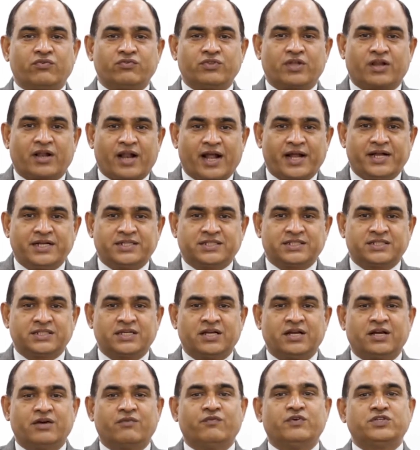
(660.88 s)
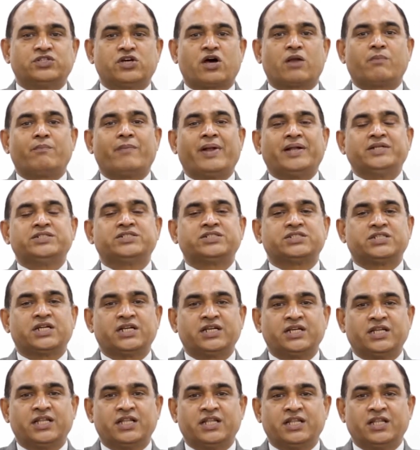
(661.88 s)
of the rights which are
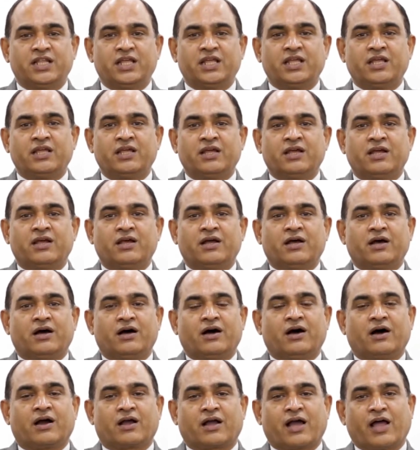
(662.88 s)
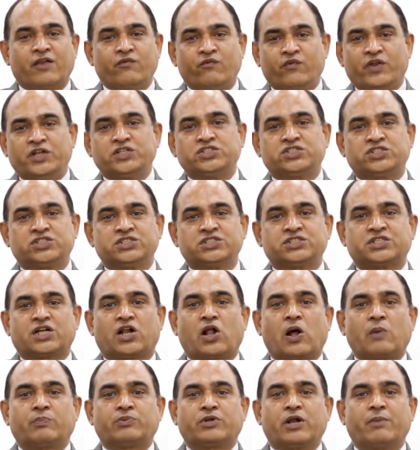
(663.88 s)
mentioned in the conventions
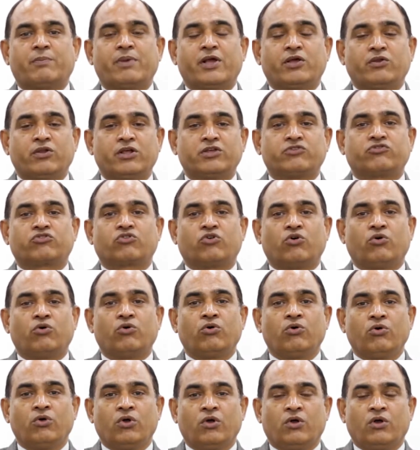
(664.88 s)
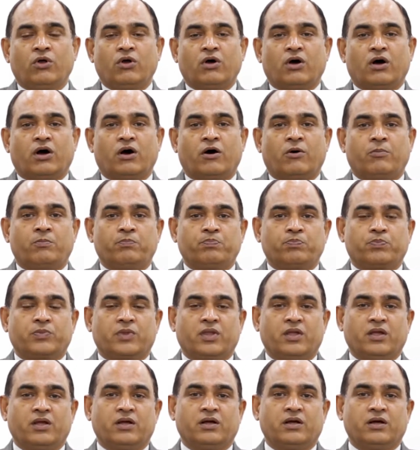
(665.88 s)
adopted by UNESCO
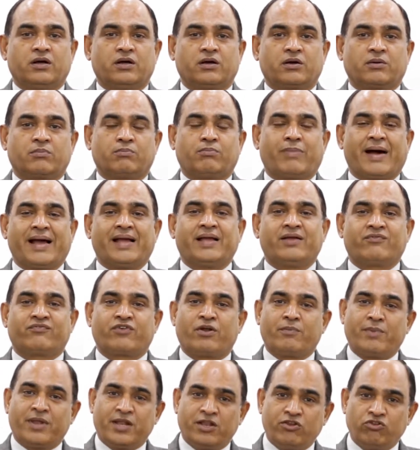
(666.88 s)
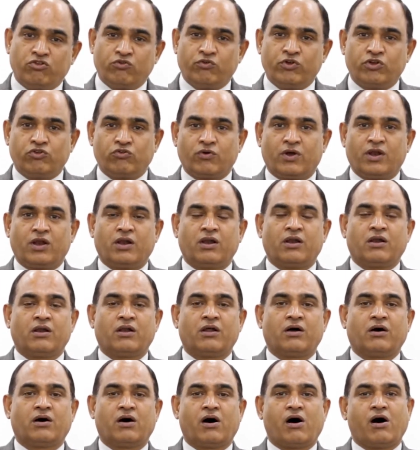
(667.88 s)
from an individual
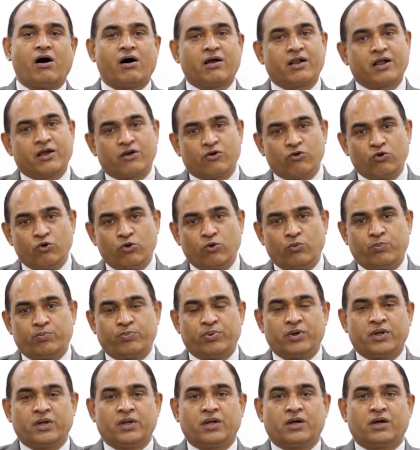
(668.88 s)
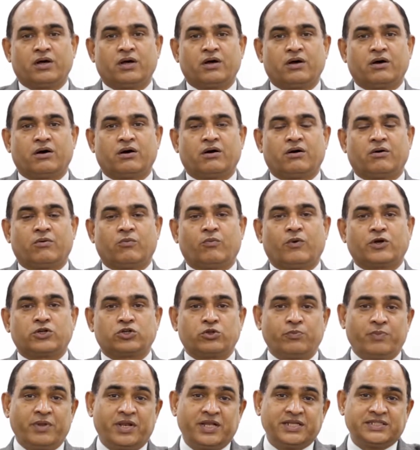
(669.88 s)
or a group were
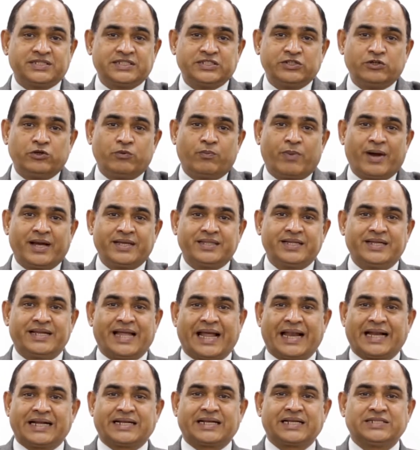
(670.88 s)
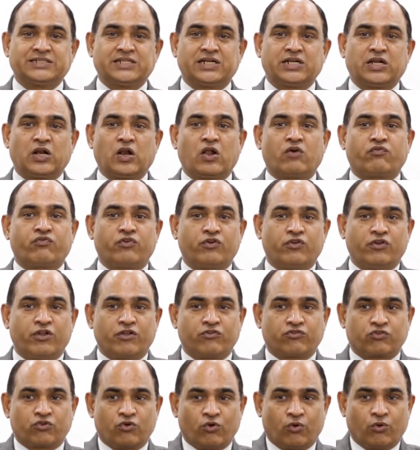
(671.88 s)
to be received by the Director General of
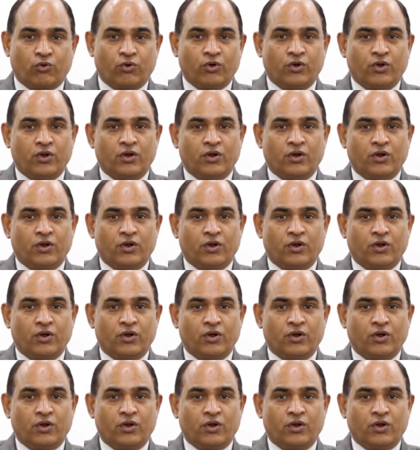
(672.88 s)
UNESCO?